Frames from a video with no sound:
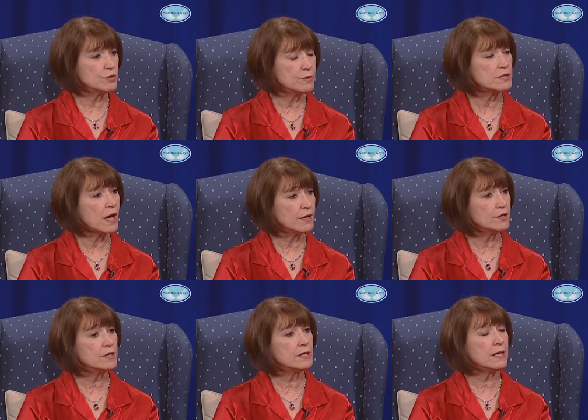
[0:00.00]
who was
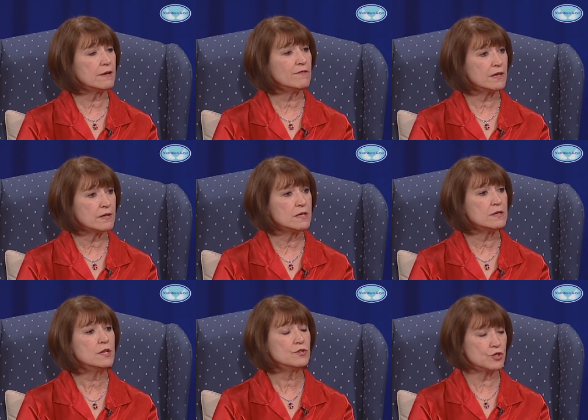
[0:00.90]
hired in a
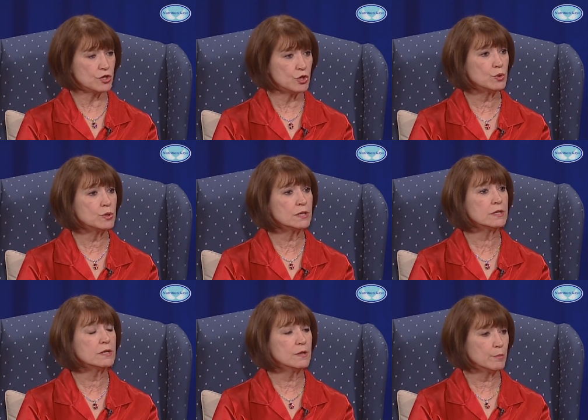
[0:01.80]
very
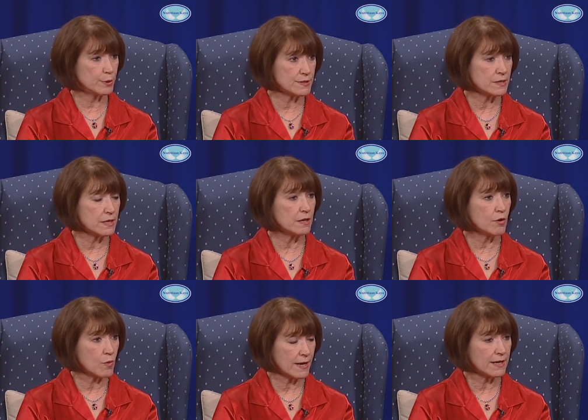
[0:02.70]
secure prison in
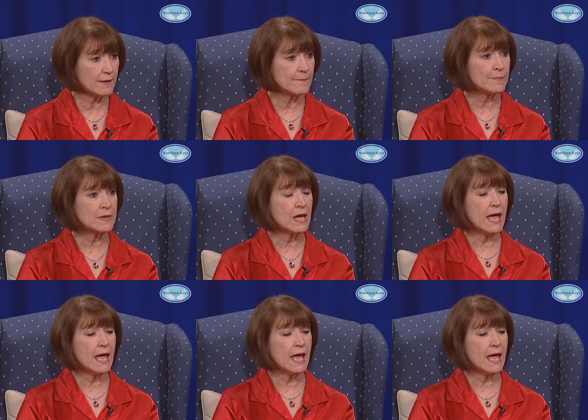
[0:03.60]
Hawaii. Mm-hmm.